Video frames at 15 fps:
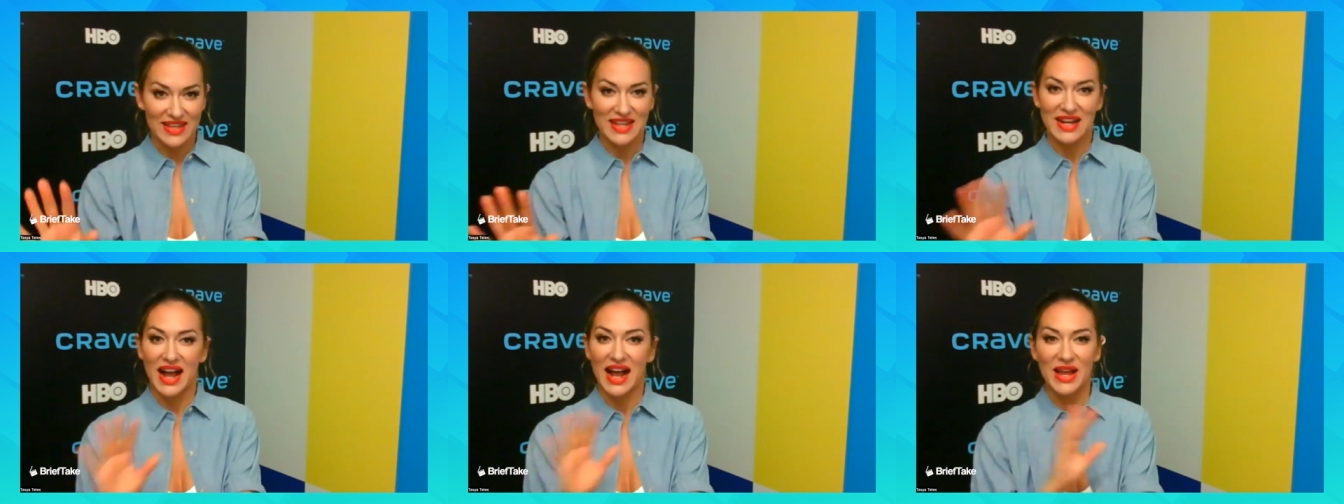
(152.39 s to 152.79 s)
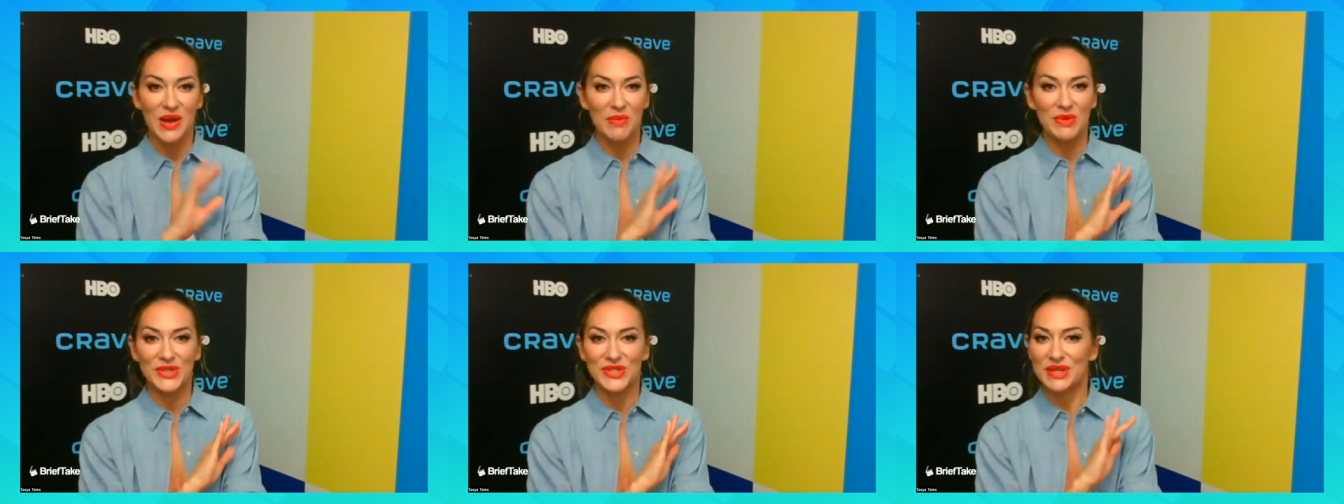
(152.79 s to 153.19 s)
And I
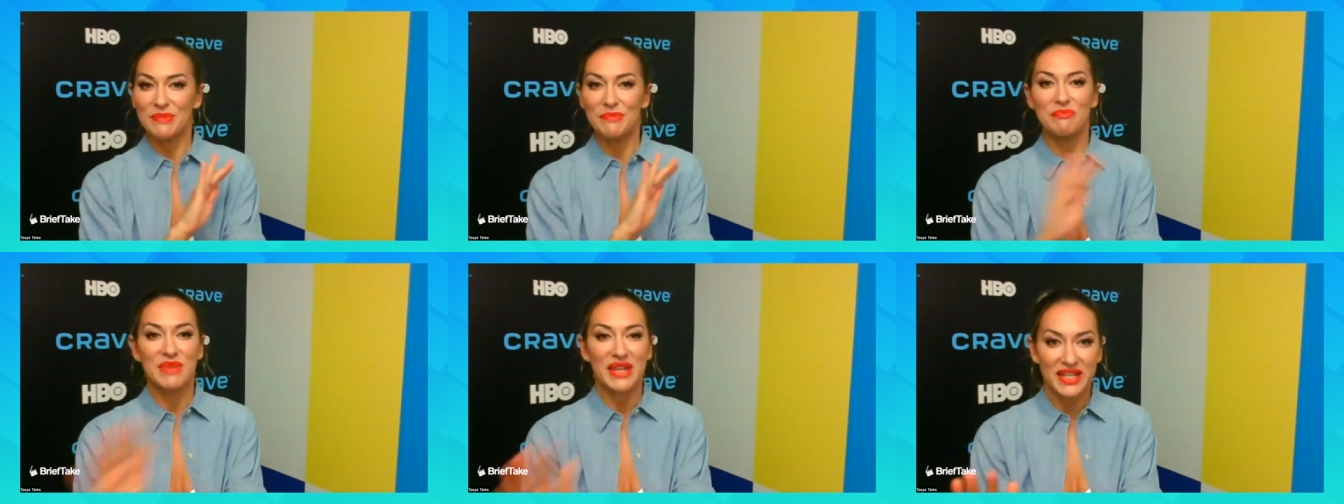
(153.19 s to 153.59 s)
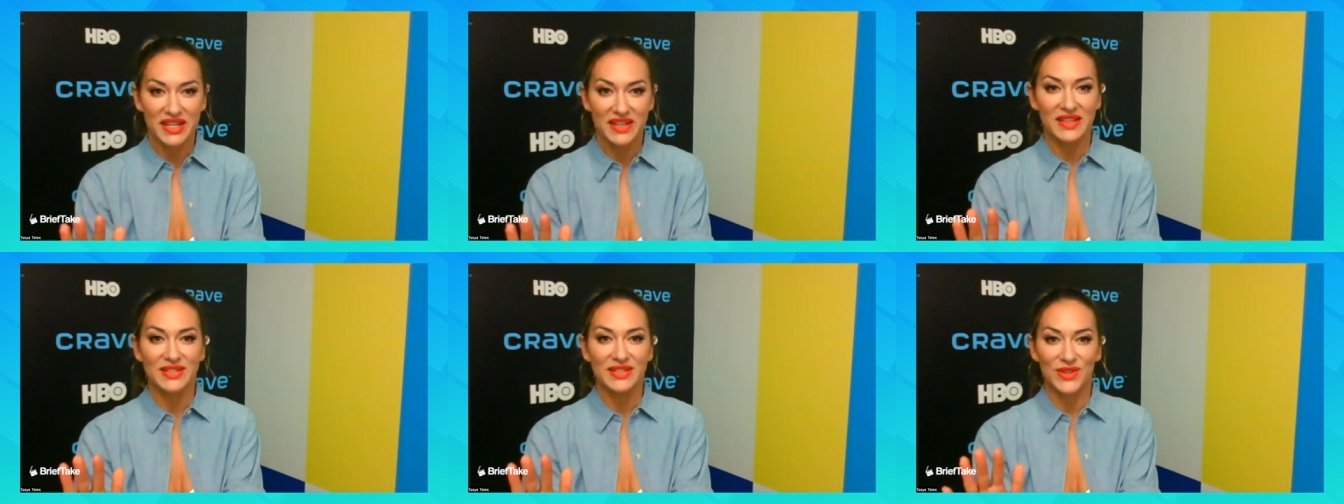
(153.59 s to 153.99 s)
almost
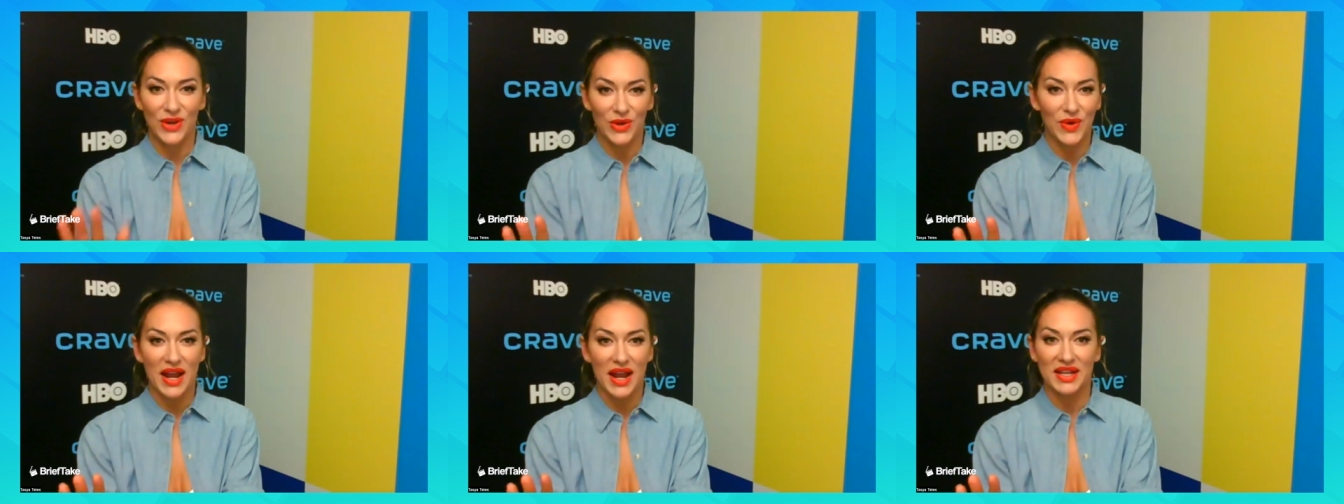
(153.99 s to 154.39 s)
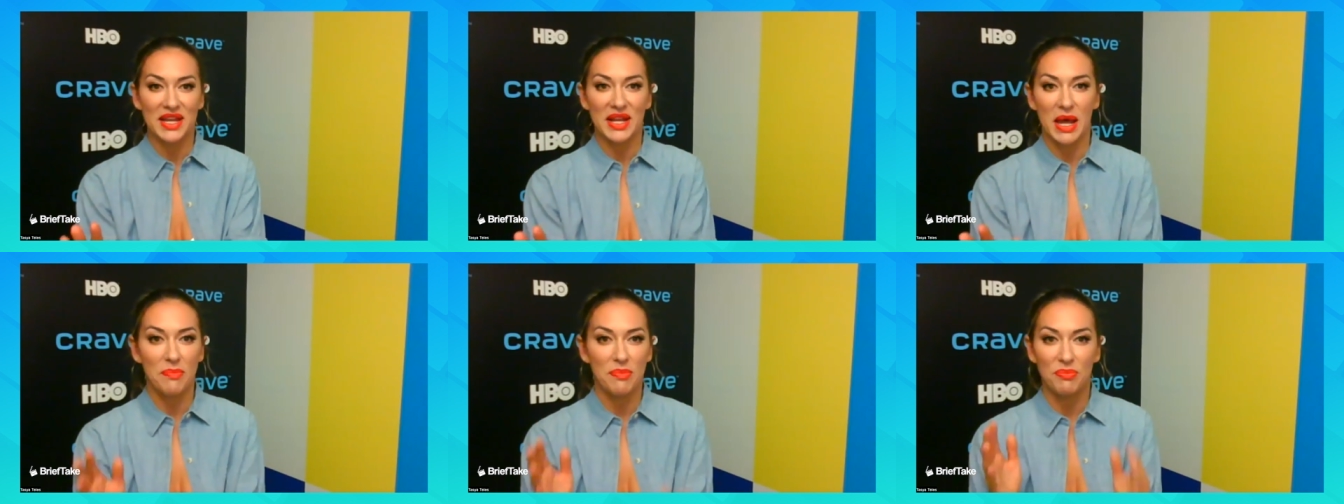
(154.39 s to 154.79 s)
immediately start
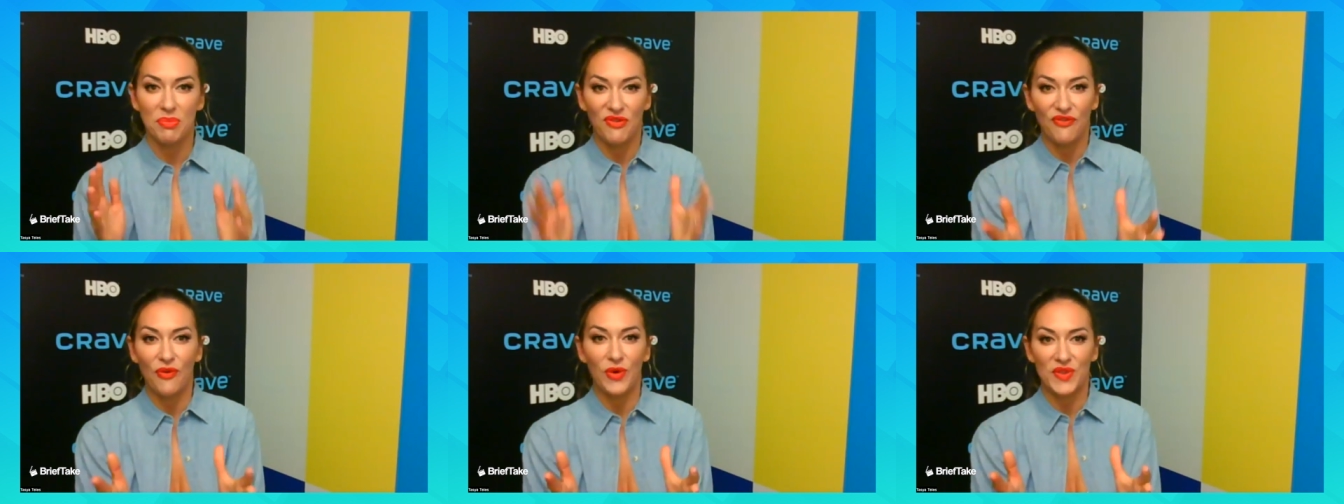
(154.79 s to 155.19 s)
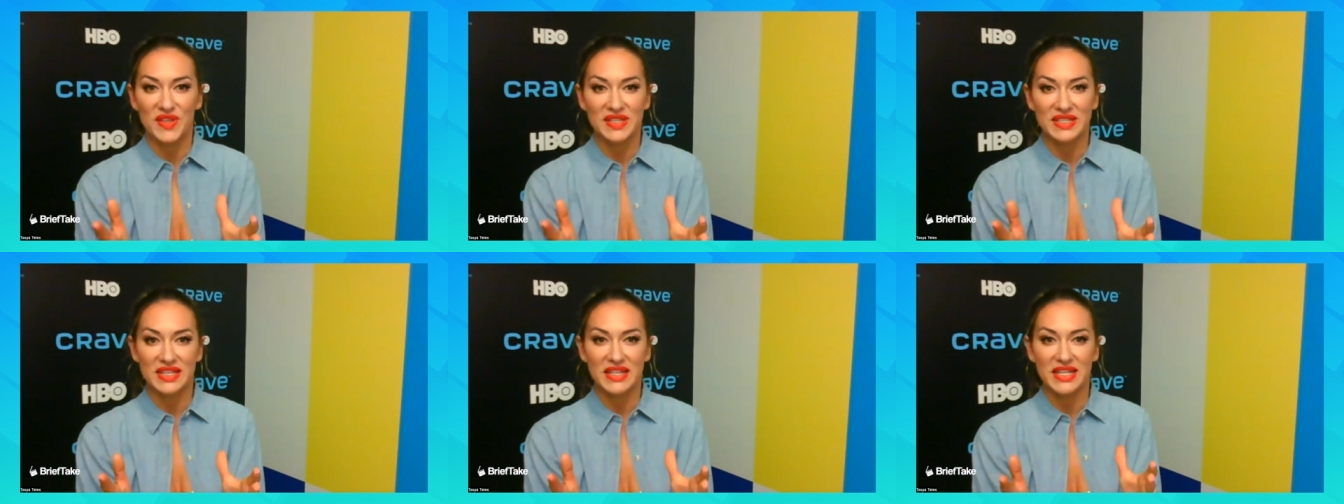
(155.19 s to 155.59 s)
cracking up before the
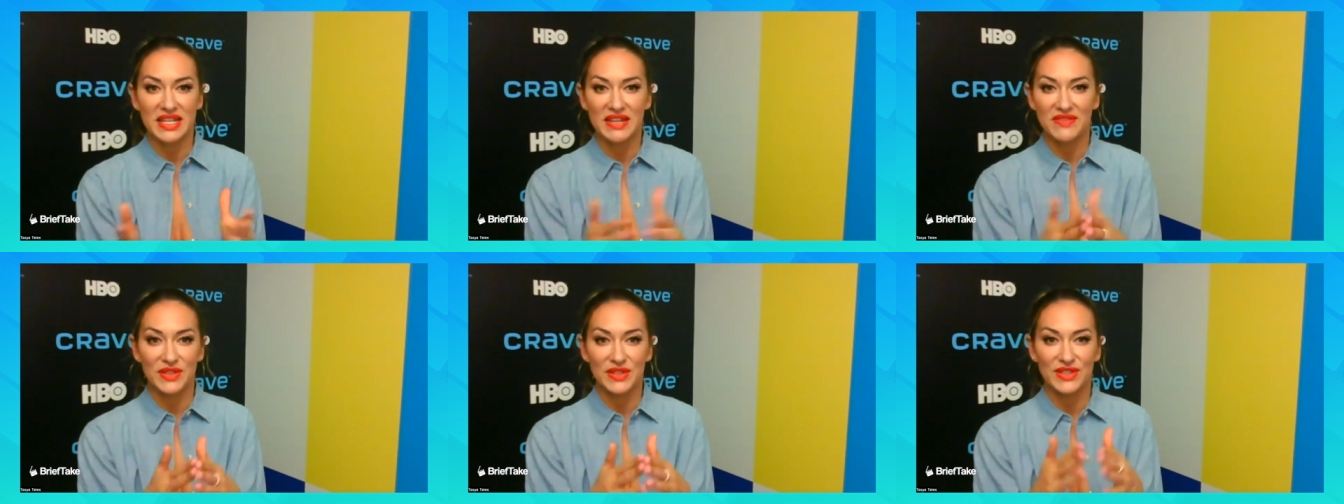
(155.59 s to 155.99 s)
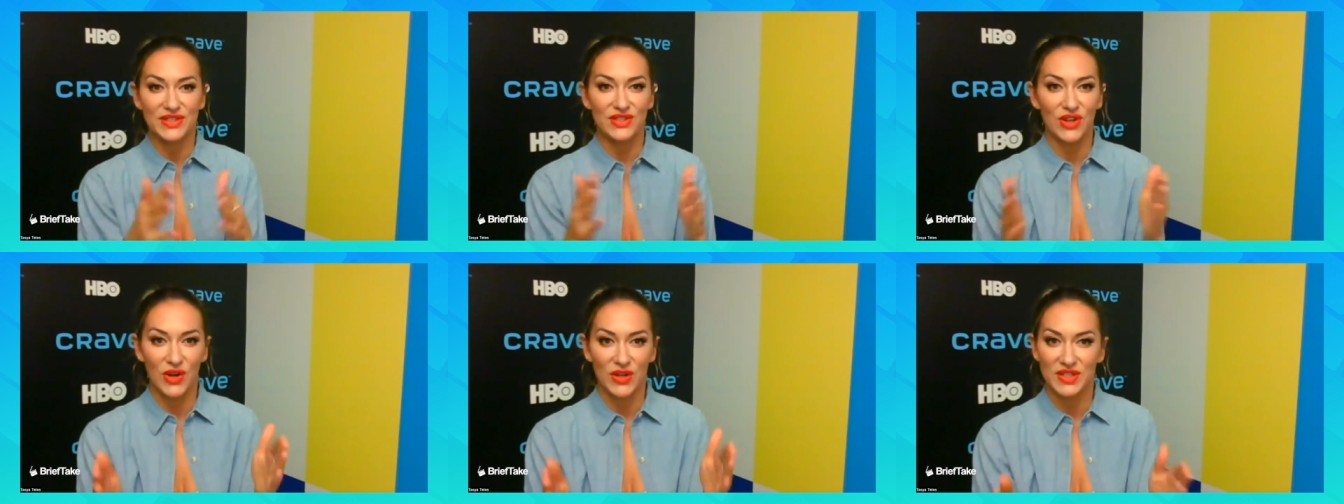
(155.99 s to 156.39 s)
scene even
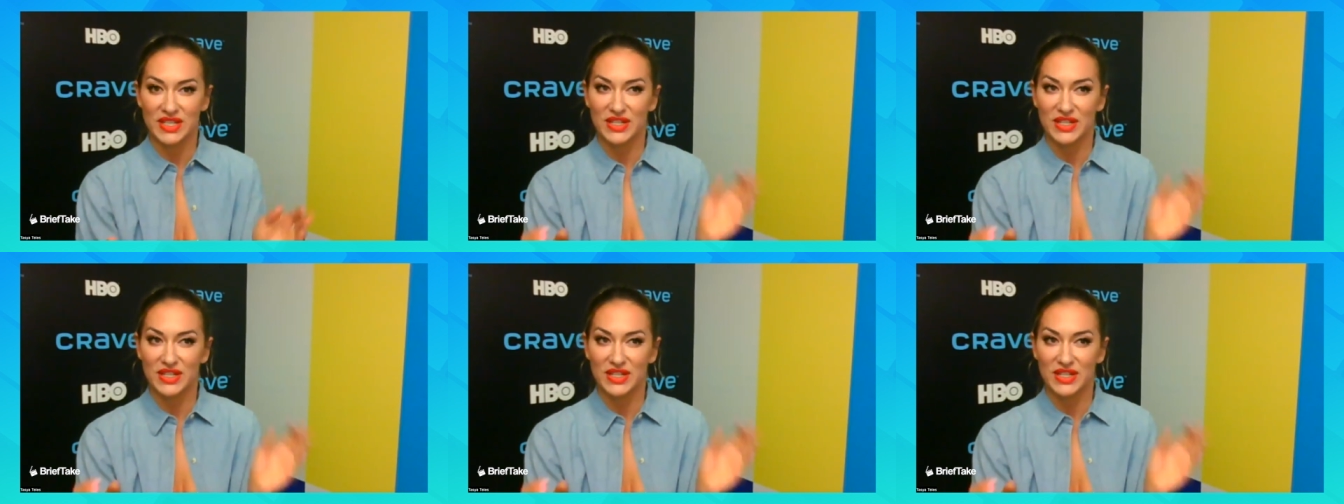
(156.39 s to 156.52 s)
starts.